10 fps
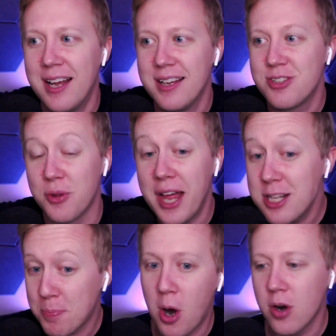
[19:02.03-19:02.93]
So that's
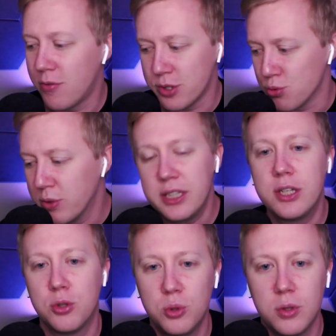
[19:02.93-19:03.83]
part of what's really
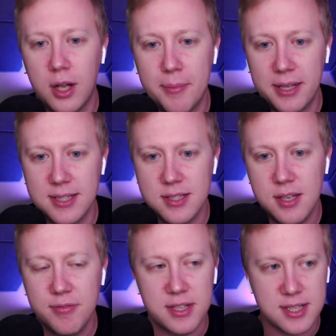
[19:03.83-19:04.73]
cool about this
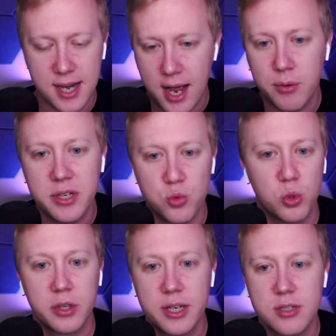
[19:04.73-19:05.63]
defense and how it is
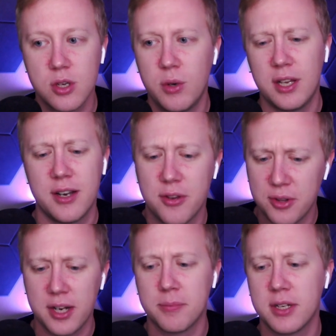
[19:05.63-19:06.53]
working so well. Another
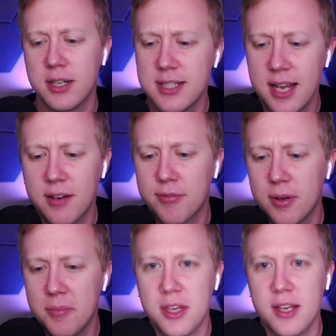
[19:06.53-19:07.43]
thing I'm going to take
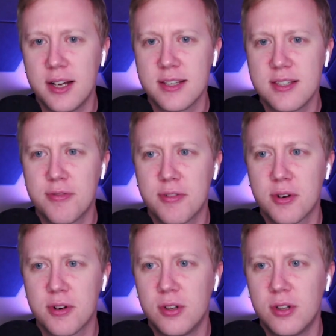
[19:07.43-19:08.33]
from the uh, Seifert
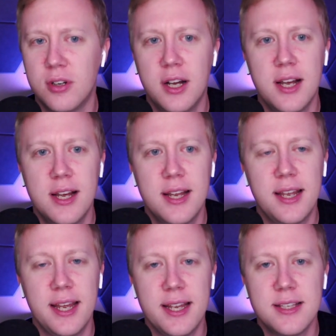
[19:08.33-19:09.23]
article
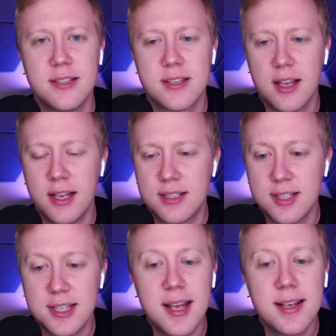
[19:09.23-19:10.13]
is uh,
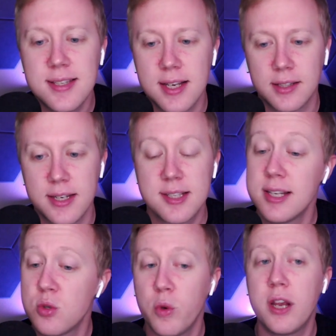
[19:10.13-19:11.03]
statistically
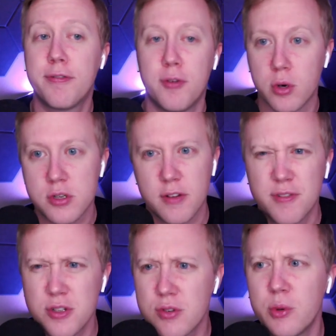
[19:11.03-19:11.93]
since week four, so the
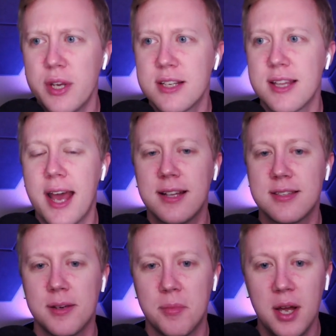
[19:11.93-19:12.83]
first three weeks, they had
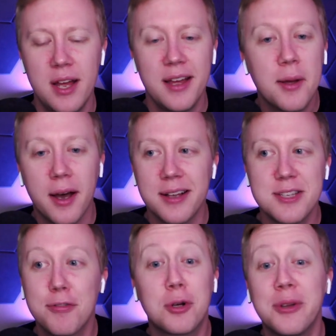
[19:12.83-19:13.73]
some, uh,
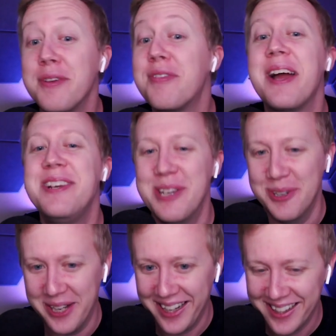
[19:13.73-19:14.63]
Seifert called it fine
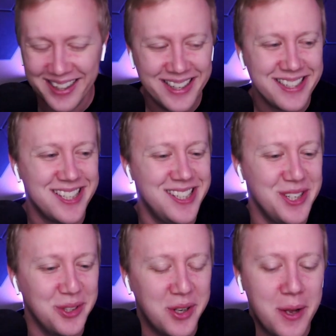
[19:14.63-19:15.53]
tuning to
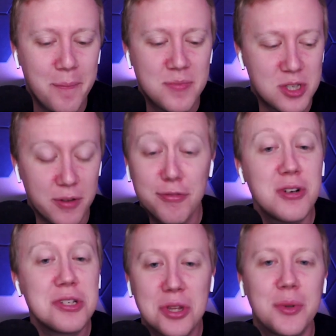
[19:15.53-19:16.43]
do. So the
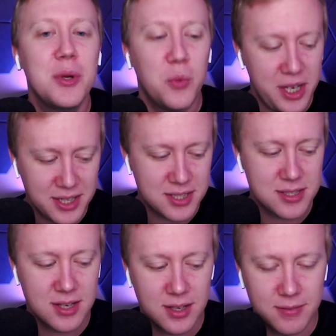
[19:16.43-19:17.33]
first three
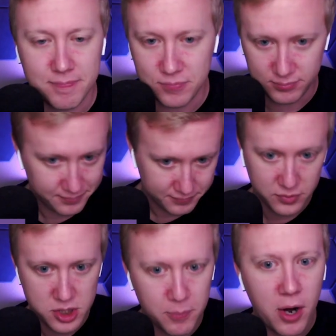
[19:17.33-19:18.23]
weeks,
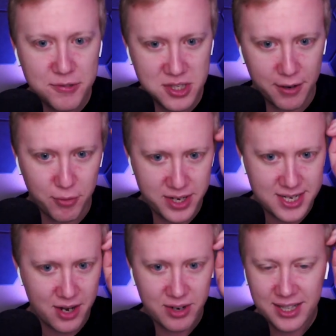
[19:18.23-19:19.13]
some rough stuff went
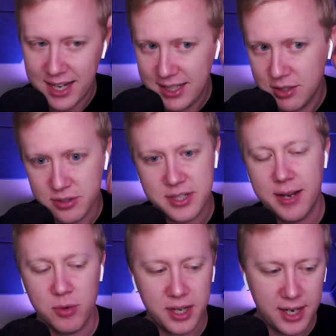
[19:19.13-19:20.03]
down, right? That Eagles game
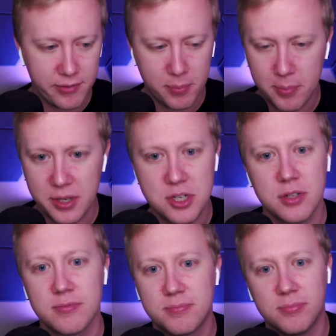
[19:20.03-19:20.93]
where they gave up a bunch
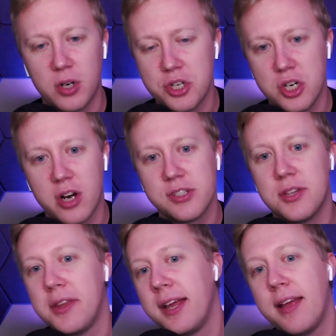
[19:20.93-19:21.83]
of rush yards and
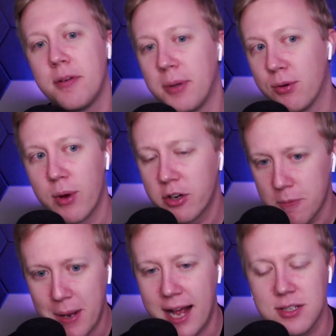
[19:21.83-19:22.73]
then they gave up like record
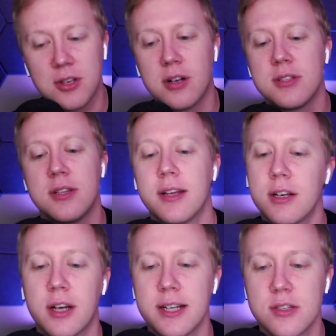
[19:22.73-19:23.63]
pass yards
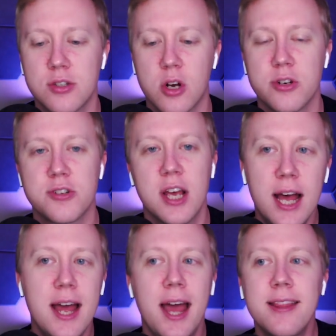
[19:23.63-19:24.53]
against the Chargers.
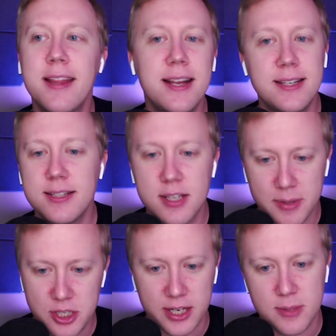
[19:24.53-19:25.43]
And then they did some
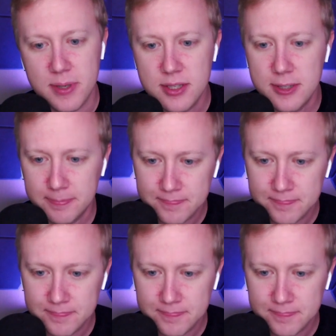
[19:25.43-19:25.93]
adjustments.